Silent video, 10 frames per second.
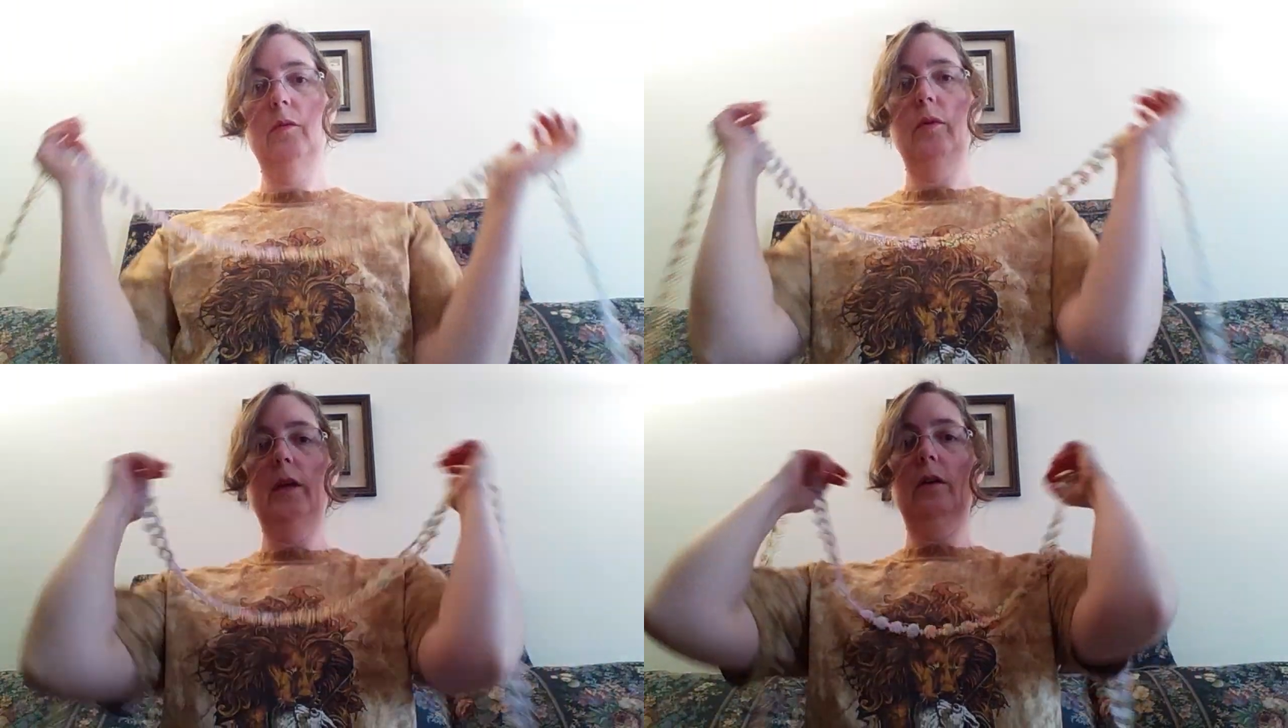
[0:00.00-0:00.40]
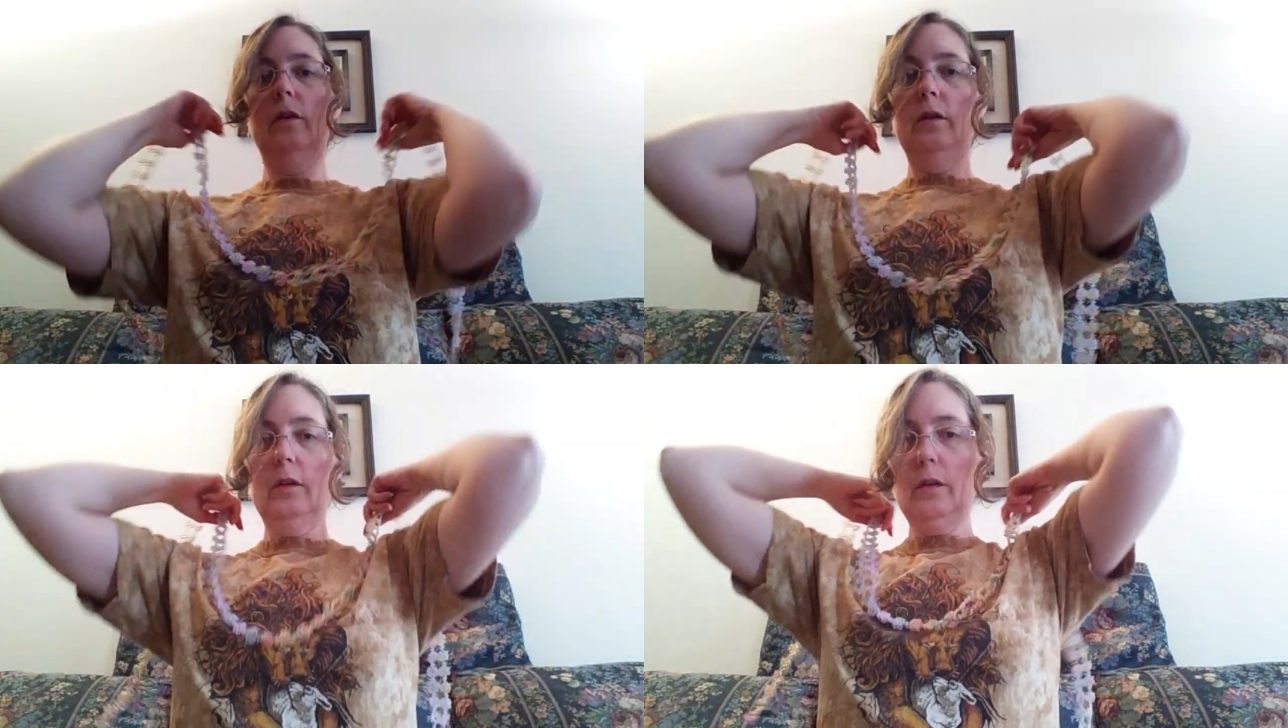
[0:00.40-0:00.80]

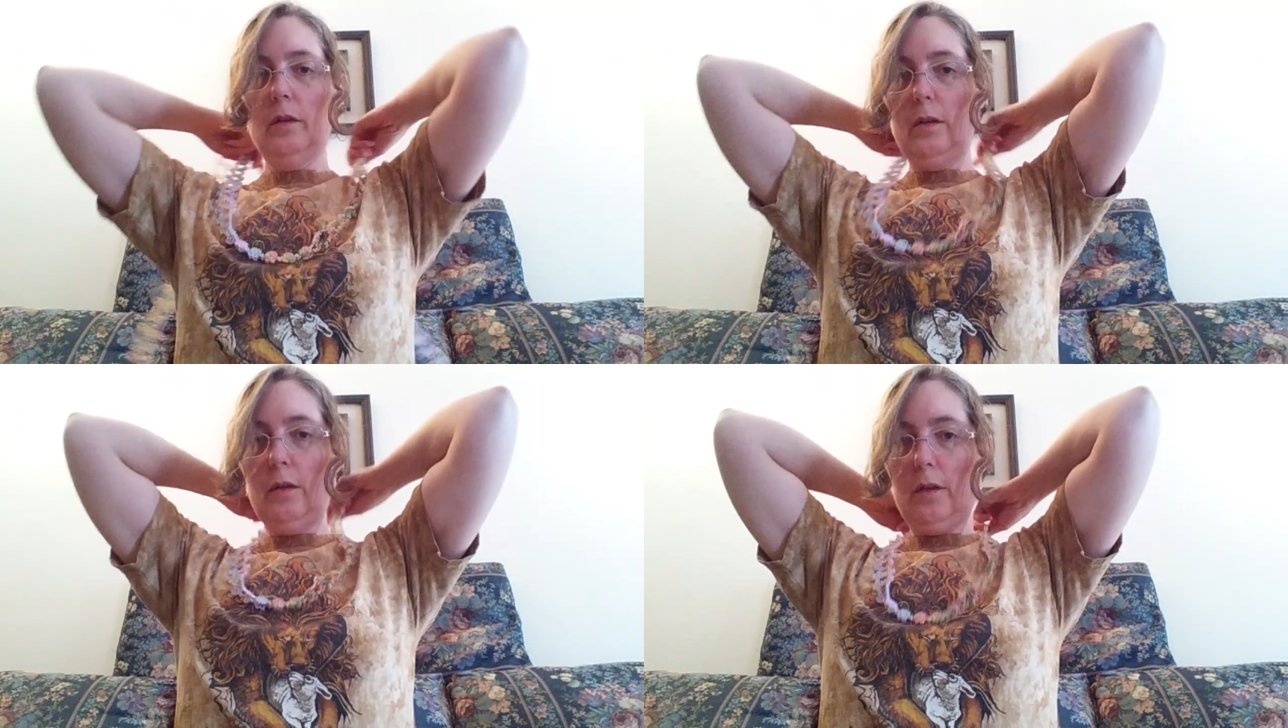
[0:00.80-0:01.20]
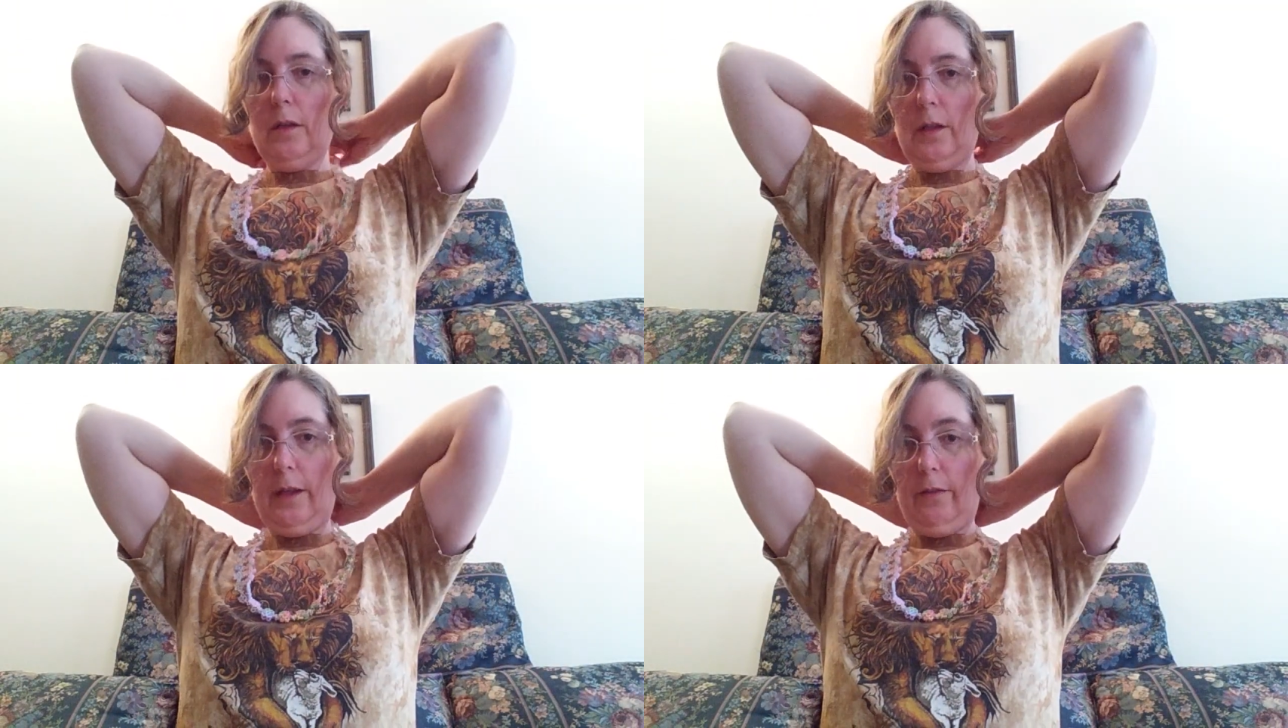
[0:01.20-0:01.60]
We'll
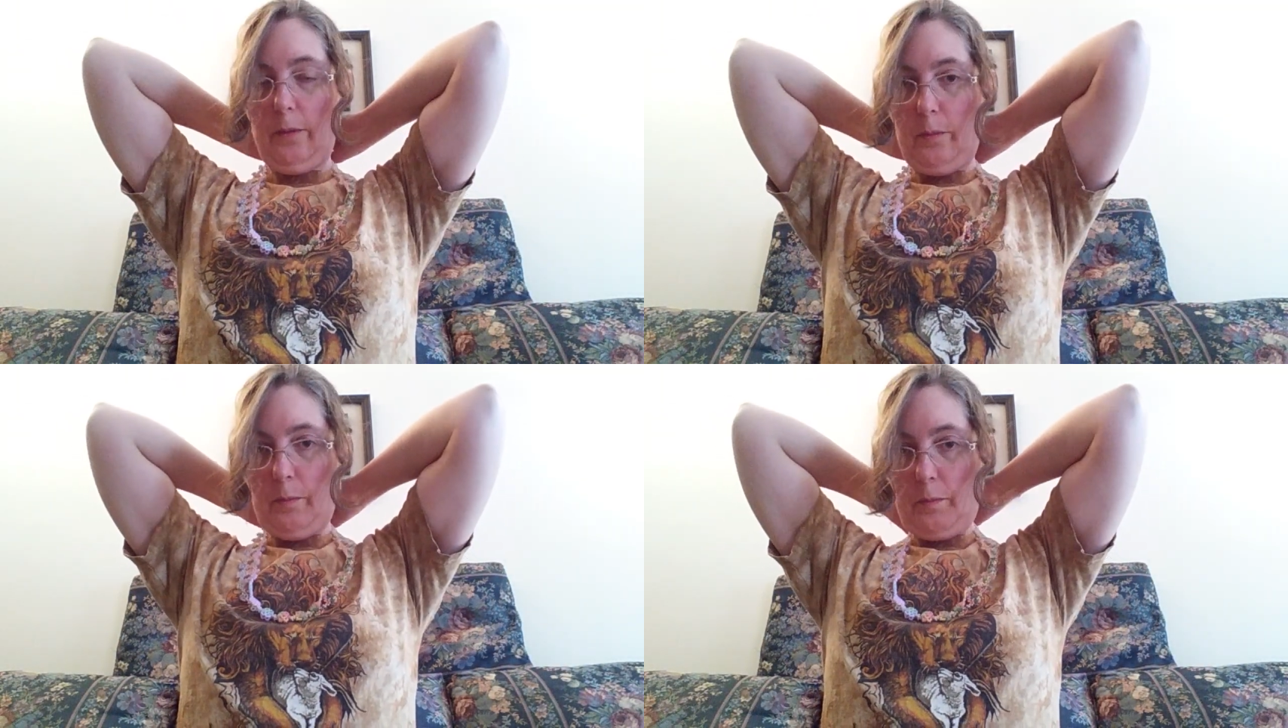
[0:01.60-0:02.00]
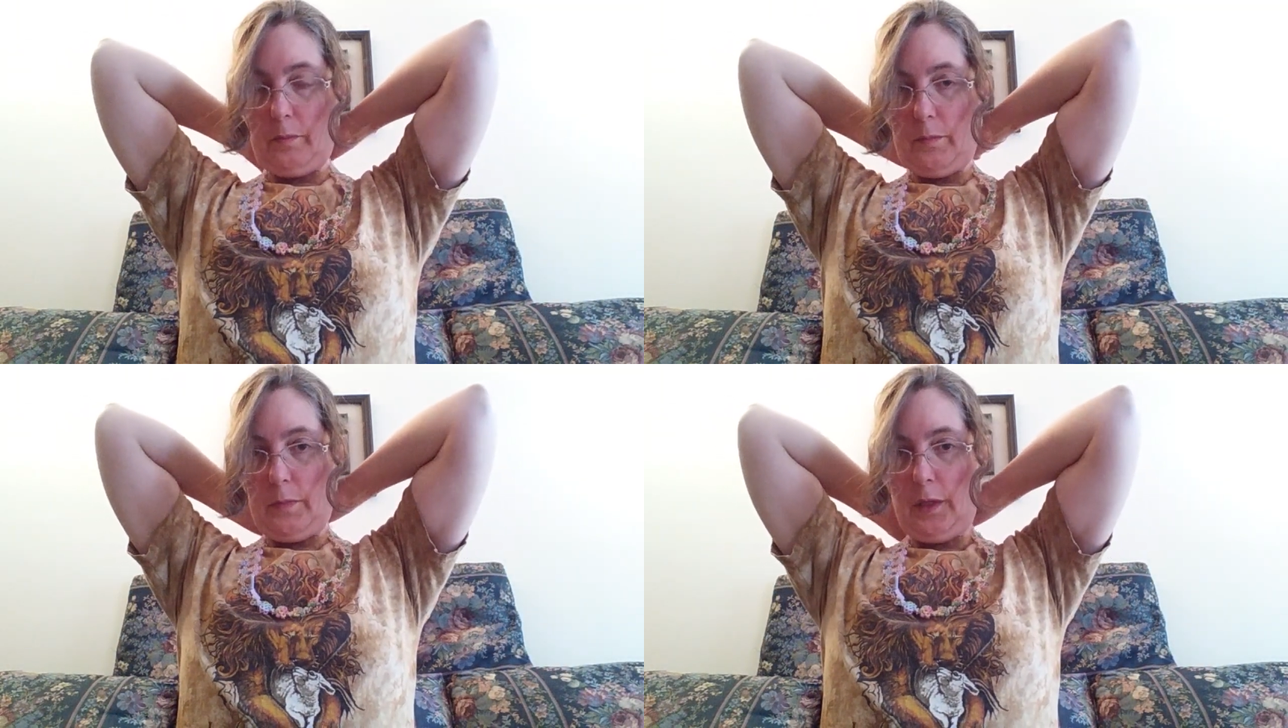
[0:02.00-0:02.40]
have
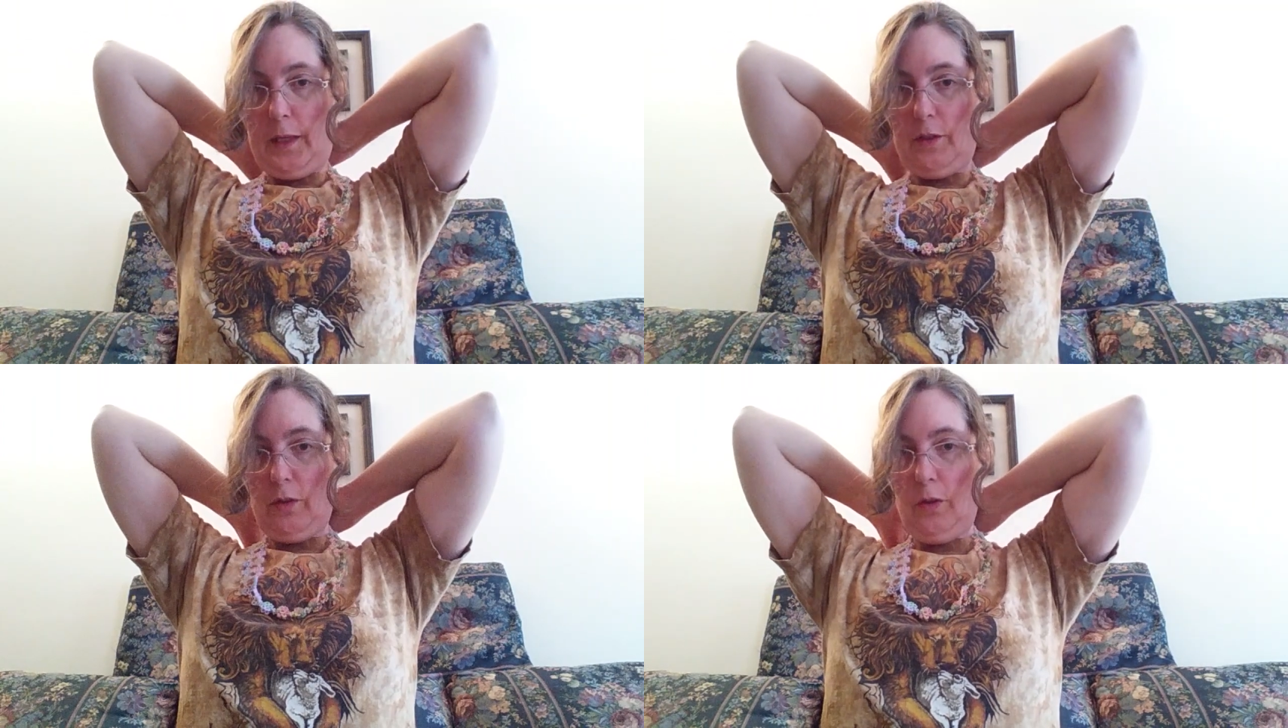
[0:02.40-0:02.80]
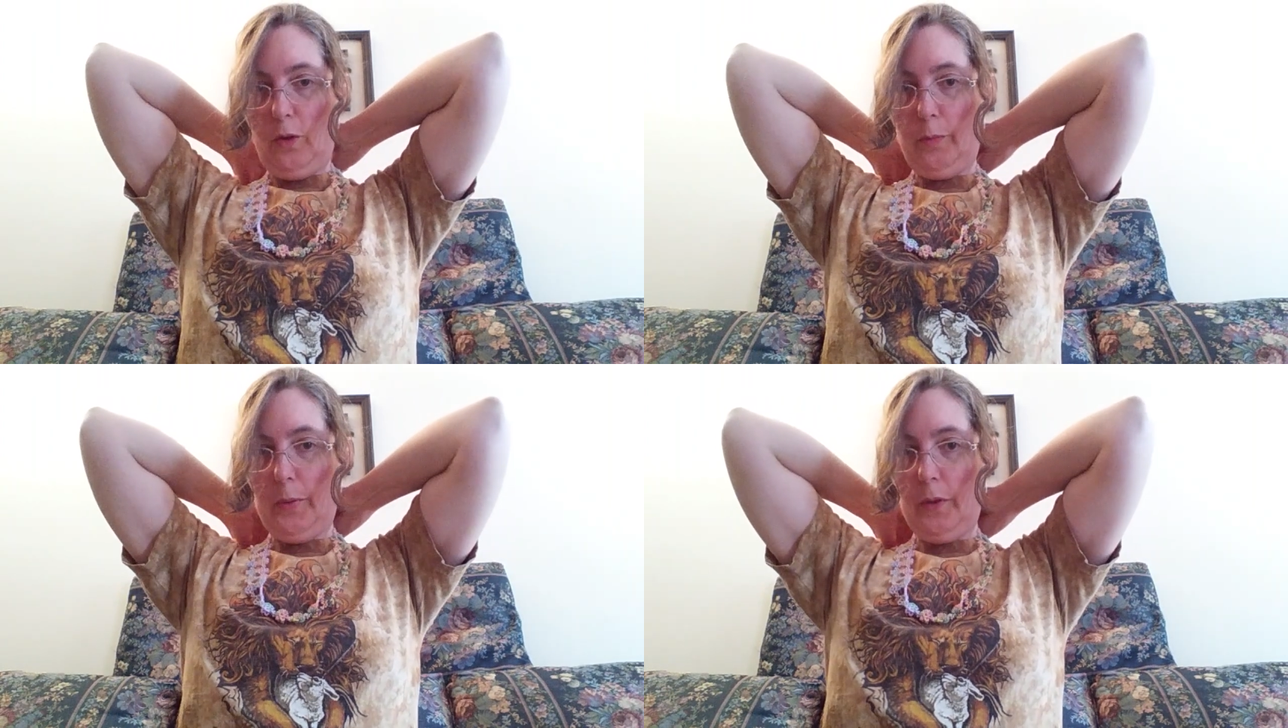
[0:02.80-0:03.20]
a nice
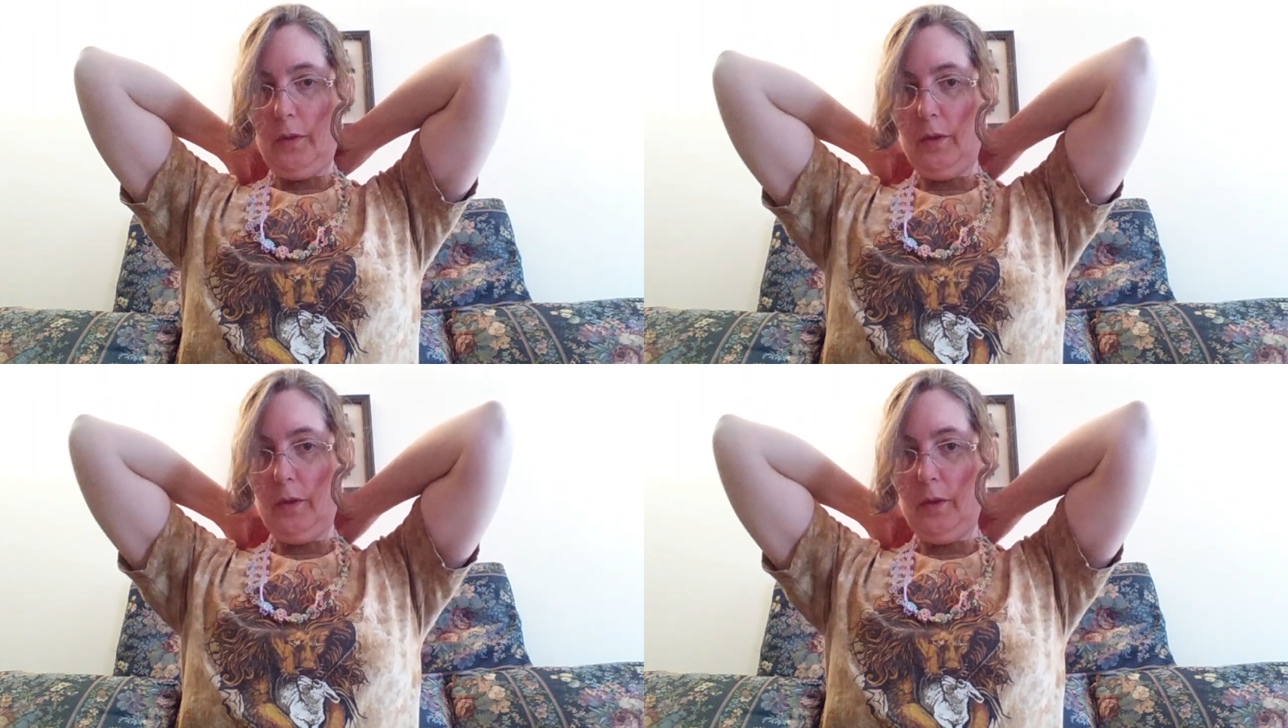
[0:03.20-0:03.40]
loop.